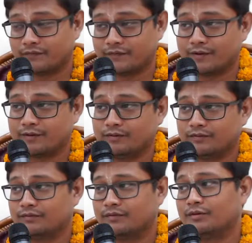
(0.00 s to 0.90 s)

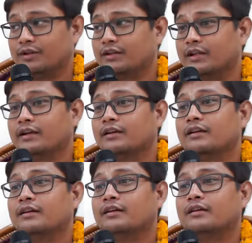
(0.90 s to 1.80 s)
So you need that
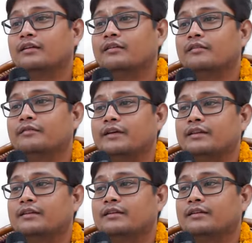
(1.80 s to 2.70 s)
faith.
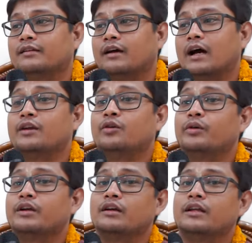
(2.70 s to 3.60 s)

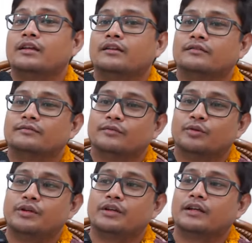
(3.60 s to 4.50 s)
Unknowingly
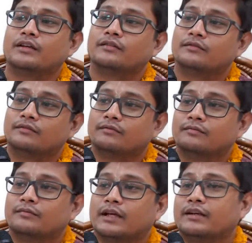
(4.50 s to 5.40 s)
doing and
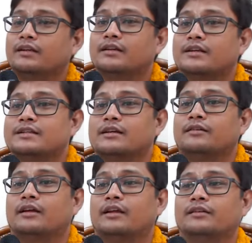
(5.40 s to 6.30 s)
getting the
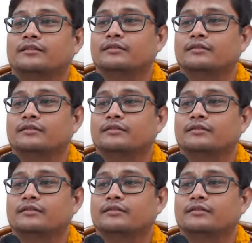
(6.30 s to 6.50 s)
result, and